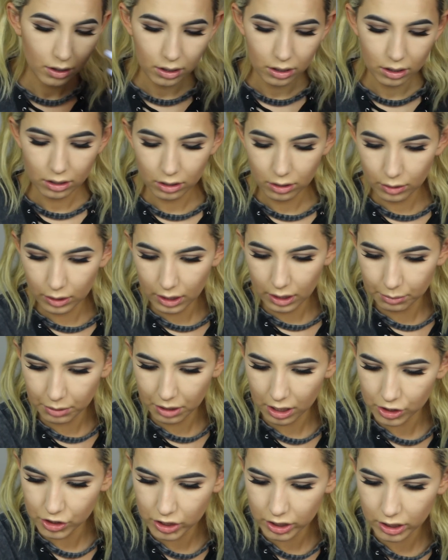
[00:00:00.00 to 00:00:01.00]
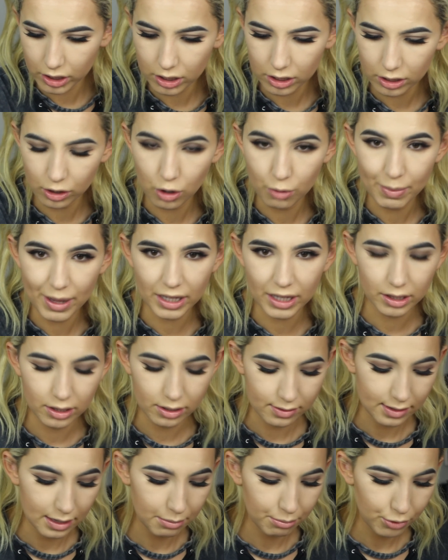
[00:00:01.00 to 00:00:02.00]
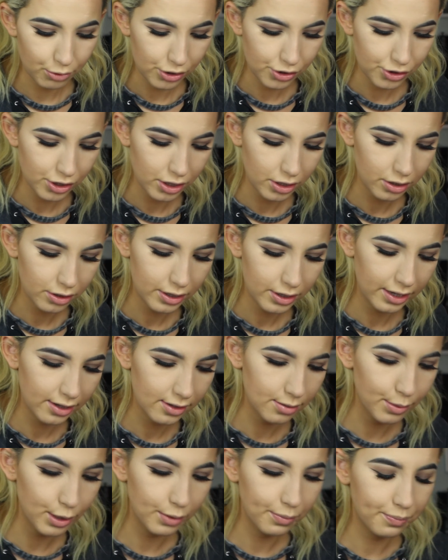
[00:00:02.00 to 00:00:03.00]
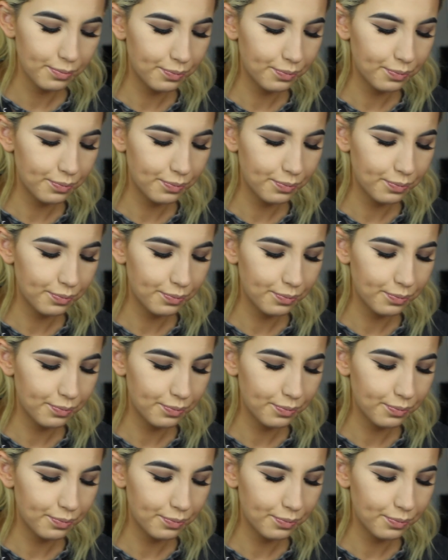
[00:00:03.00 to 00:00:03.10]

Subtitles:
You know what, I'm actually going to go back to the same brush and take Isabel.